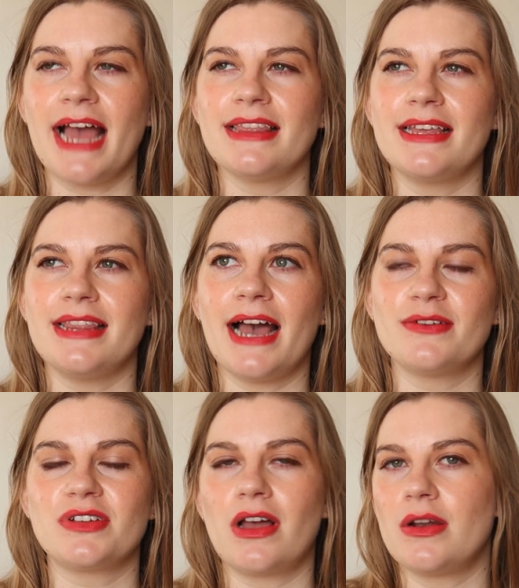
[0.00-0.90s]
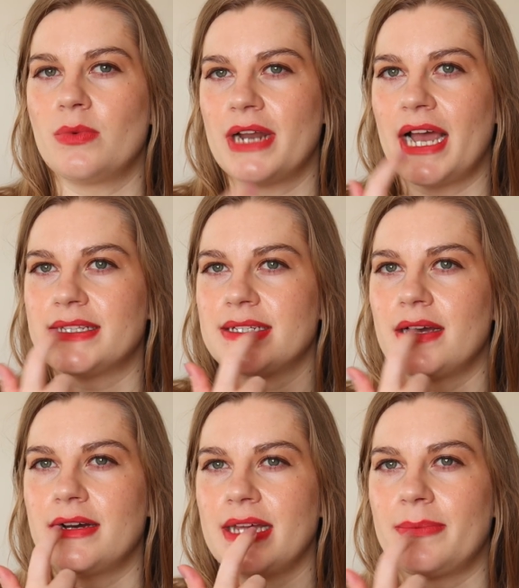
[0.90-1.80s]
And then the House of Colour one I had to
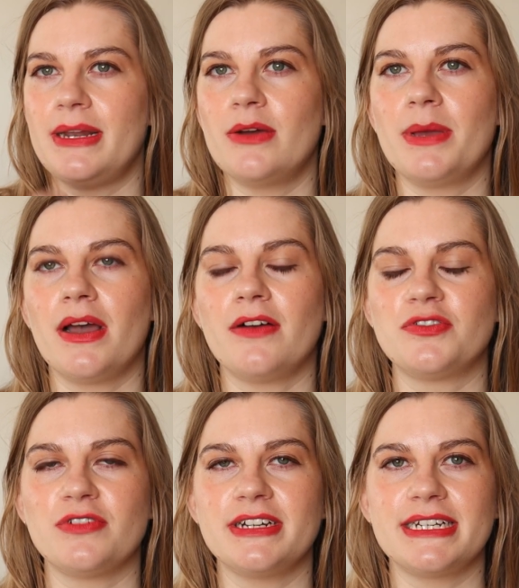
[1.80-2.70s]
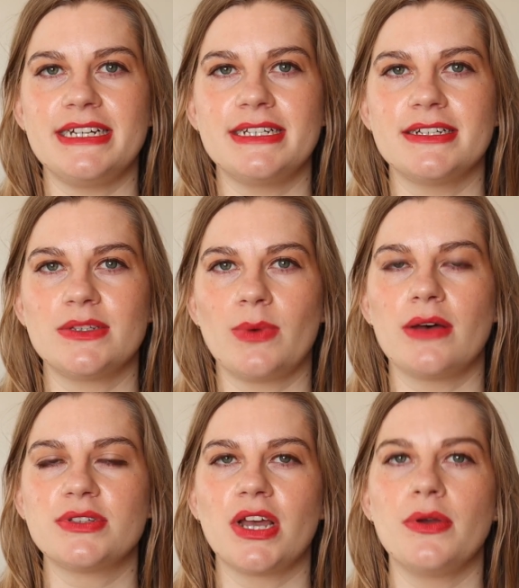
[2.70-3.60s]
tidy up a little bit after I'd eaten as
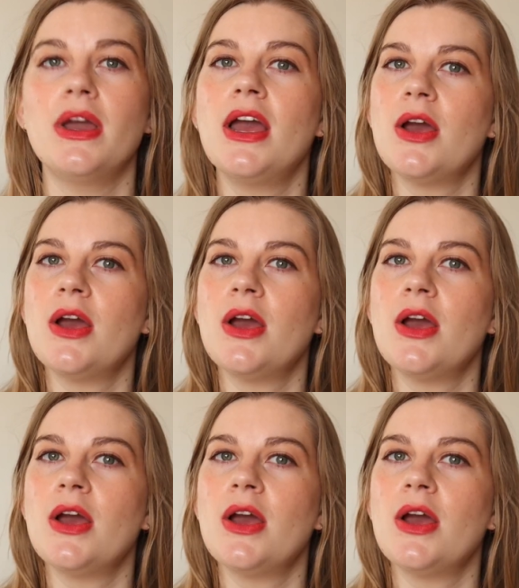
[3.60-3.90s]
well. So